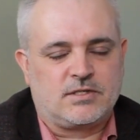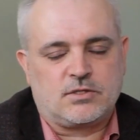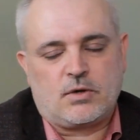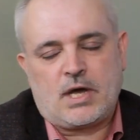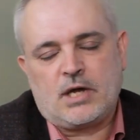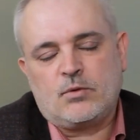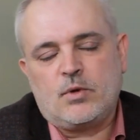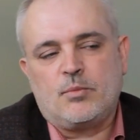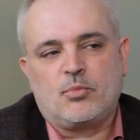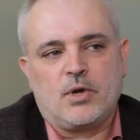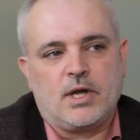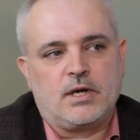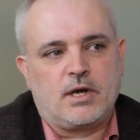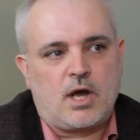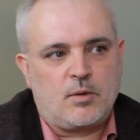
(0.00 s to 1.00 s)
So how do we
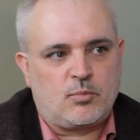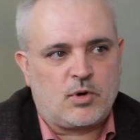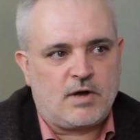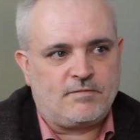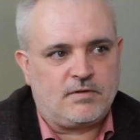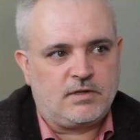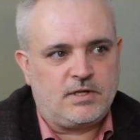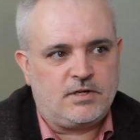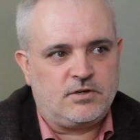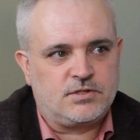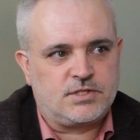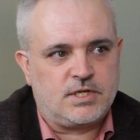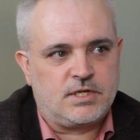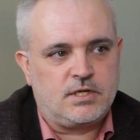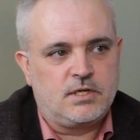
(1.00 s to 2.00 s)
bring nonprofit
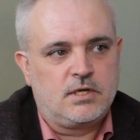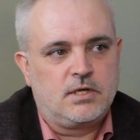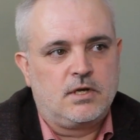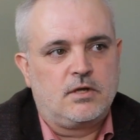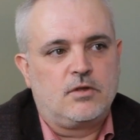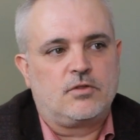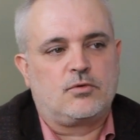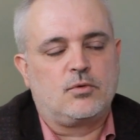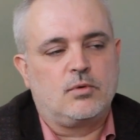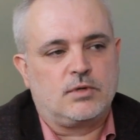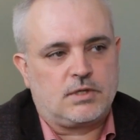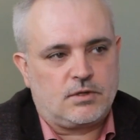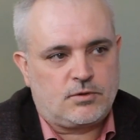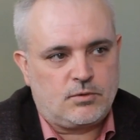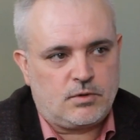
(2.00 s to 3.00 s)
leaders in
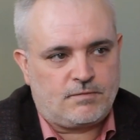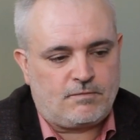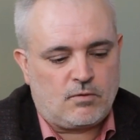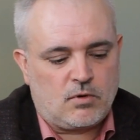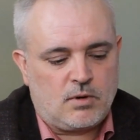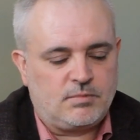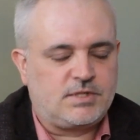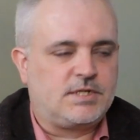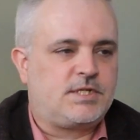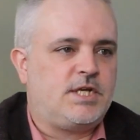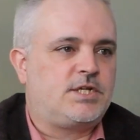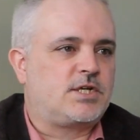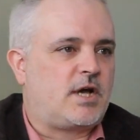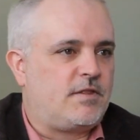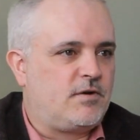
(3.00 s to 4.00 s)
through a forum to
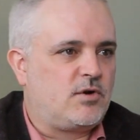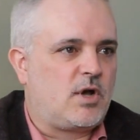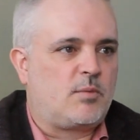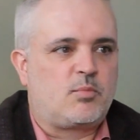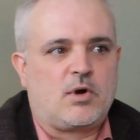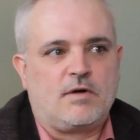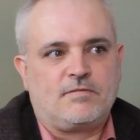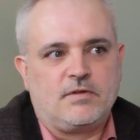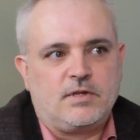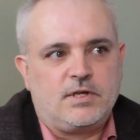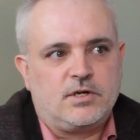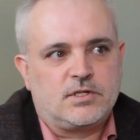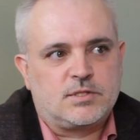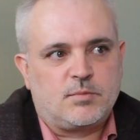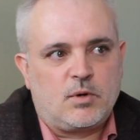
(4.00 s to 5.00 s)
teach other nonprofit
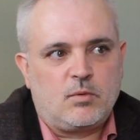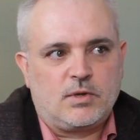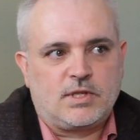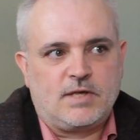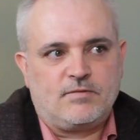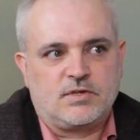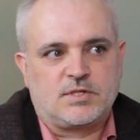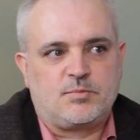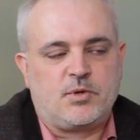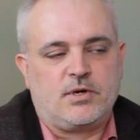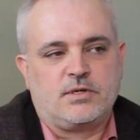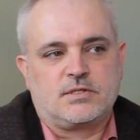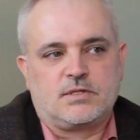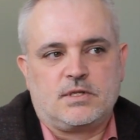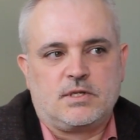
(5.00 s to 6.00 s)
leaders about what they've
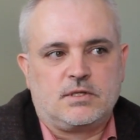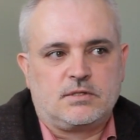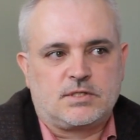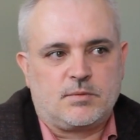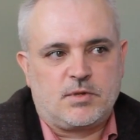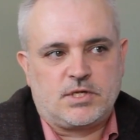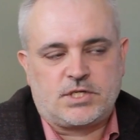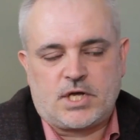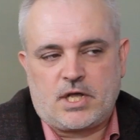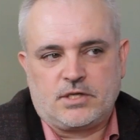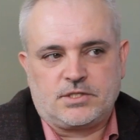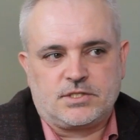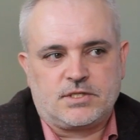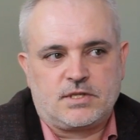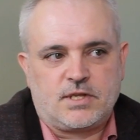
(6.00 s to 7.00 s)
experienced and some of the
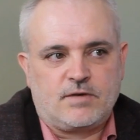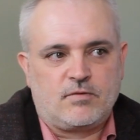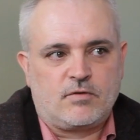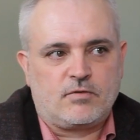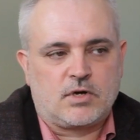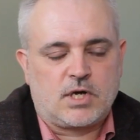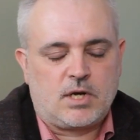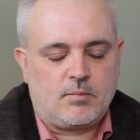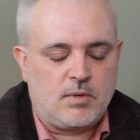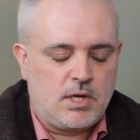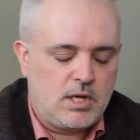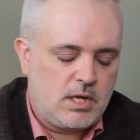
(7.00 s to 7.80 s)
challenges that they've overcome?